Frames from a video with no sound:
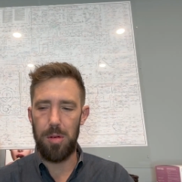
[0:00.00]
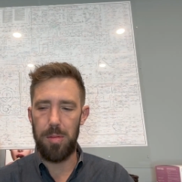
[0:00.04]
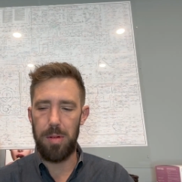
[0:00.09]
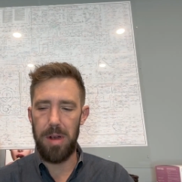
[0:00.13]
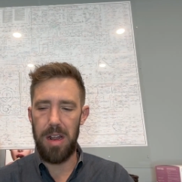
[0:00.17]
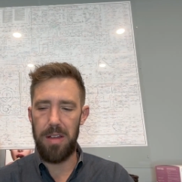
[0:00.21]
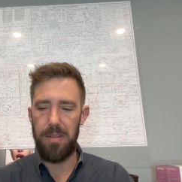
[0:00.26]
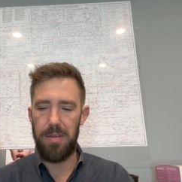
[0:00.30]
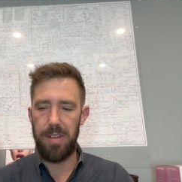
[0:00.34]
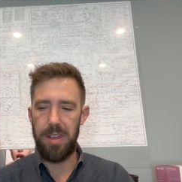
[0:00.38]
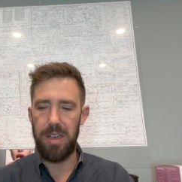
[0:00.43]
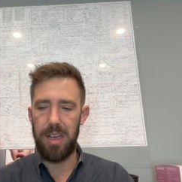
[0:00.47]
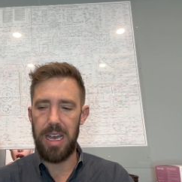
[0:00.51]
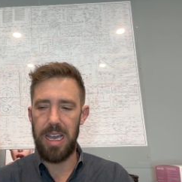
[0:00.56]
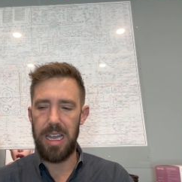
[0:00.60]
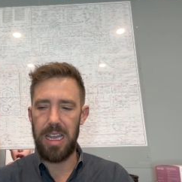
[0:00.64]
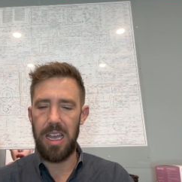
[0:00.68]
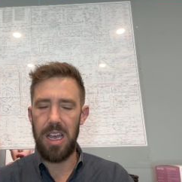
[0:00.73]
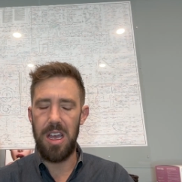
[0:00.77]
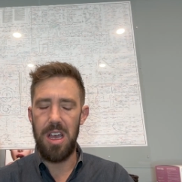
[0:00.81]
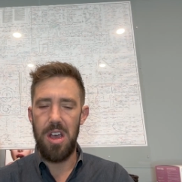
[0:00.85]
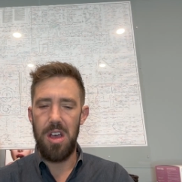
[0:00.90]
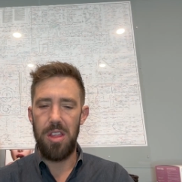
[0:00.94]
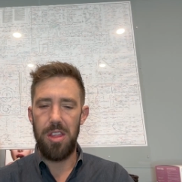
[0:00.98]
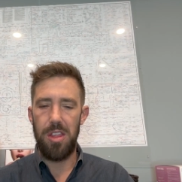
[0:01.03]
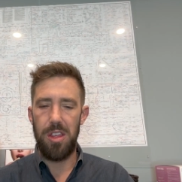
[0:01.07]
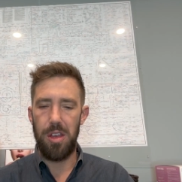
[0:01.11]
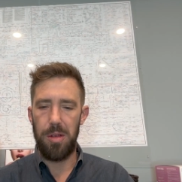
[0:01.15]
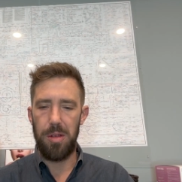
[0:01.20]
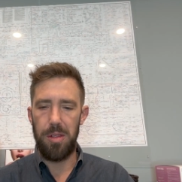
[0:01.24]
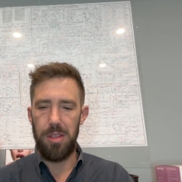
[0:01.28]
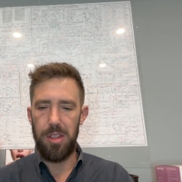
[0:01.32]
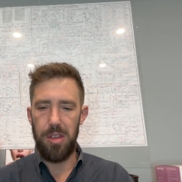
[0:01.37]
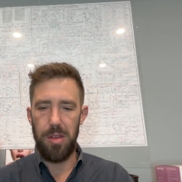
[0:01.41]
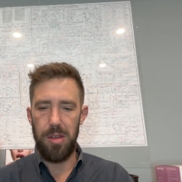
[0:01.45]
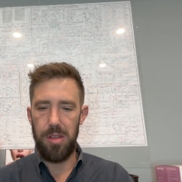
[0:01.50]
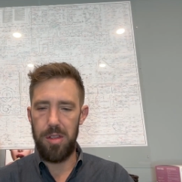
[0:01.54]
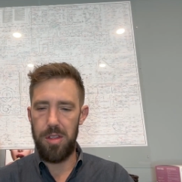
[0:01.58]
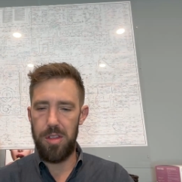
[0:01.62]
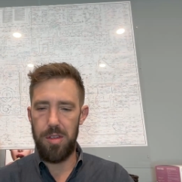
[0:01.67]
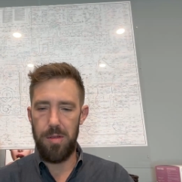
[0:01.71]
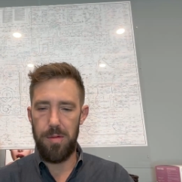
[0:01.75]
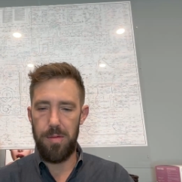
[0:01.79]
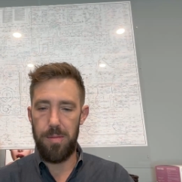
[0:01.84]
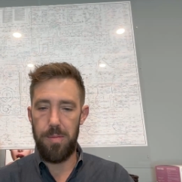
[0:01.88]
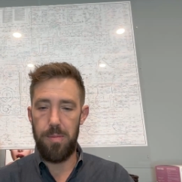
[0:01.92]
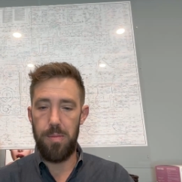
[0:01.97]
But I feel like the the
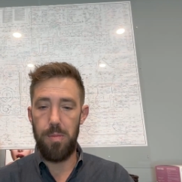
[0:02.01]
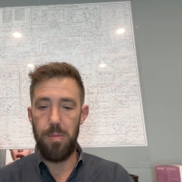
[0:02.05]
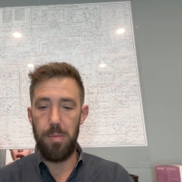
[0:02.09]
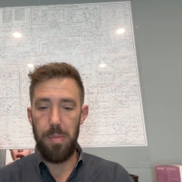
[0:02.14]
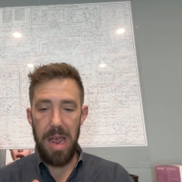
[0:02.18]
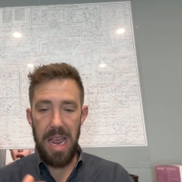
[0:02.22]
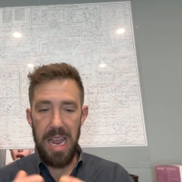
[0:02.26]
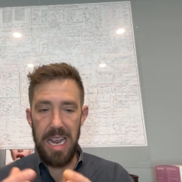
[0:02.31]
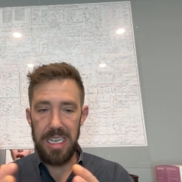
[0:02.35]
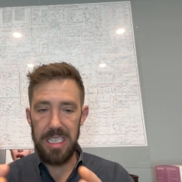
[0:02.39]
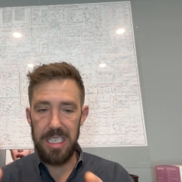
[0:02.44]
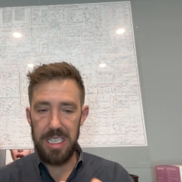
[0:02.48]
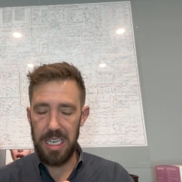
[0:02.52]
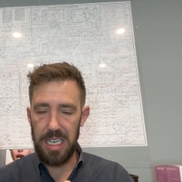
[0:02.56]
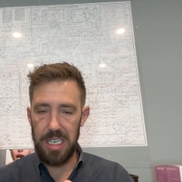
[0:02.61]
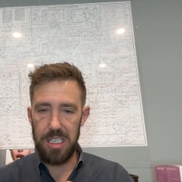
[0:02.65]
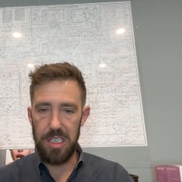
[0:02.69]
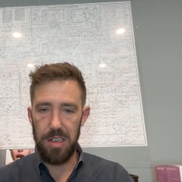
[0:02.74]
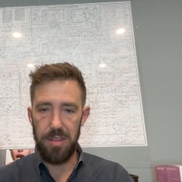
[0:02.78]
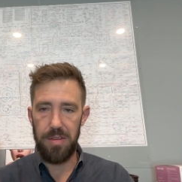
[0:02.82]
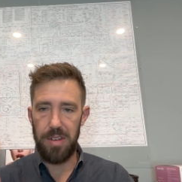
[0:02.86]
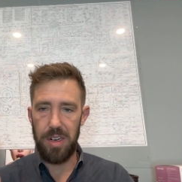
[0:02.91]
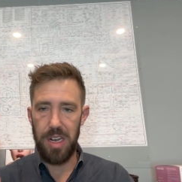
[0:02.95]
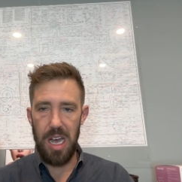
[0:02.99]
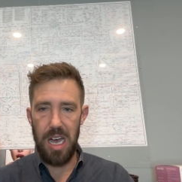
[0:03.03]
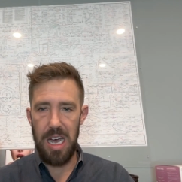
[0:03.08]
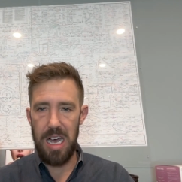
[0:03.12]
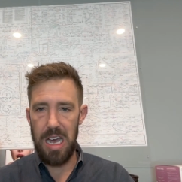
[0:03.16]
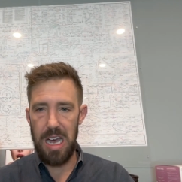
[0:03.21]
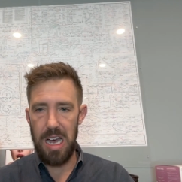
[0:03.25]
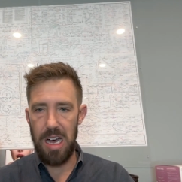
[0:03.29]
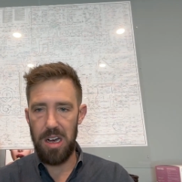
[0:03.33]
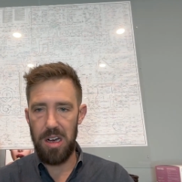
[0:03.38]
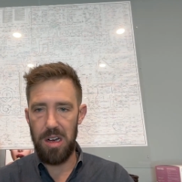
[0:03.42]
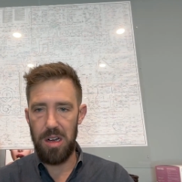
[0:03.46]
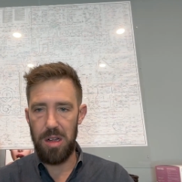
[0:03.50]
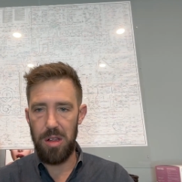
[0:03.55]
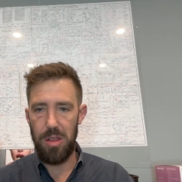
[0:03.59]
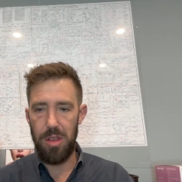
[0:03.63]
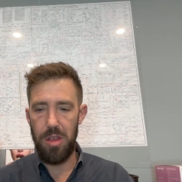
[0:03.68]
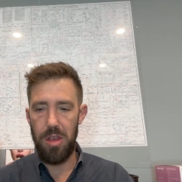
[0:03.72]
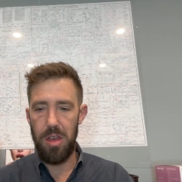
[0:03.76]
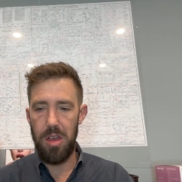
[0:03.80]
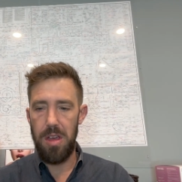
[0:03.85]
the basics of gut health,